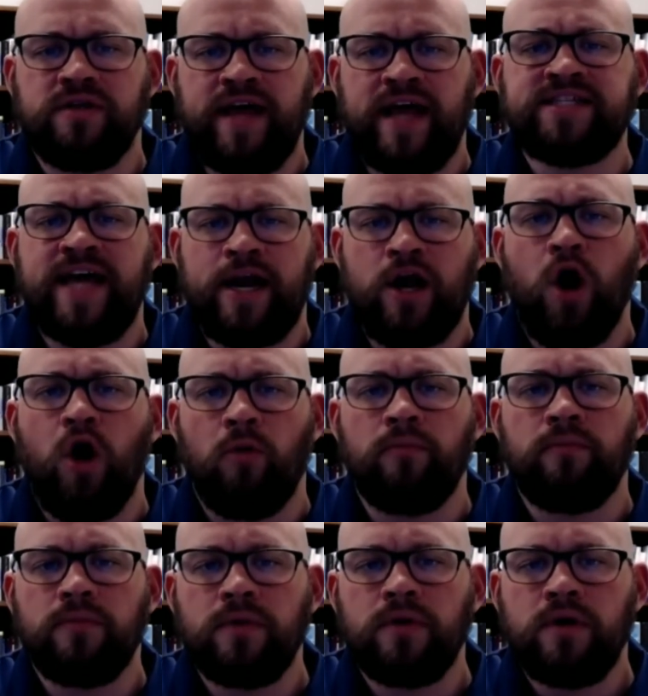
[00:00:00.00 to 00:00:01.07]
and that's at home.
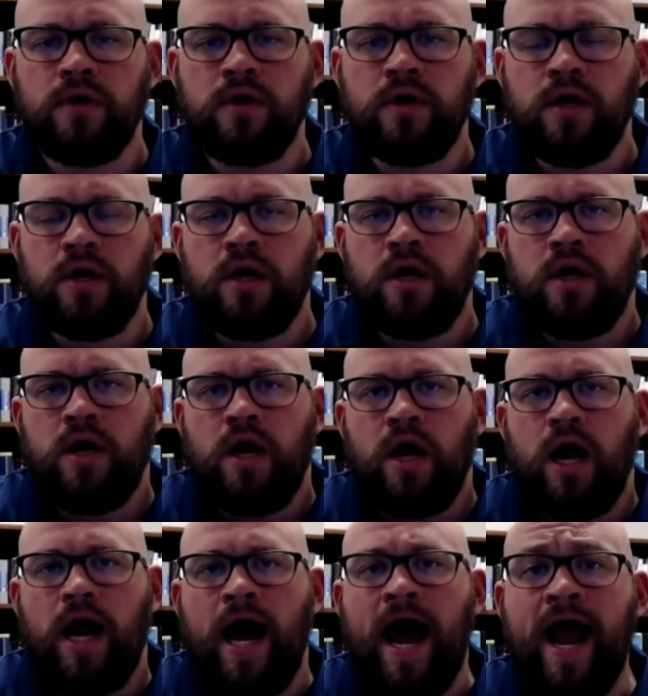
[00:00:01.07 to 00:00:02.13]

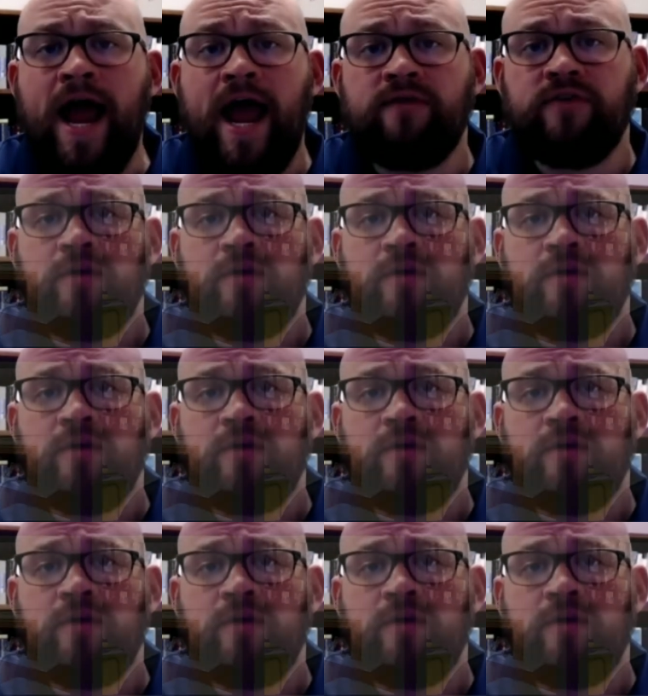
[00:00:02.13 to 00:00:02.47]
I have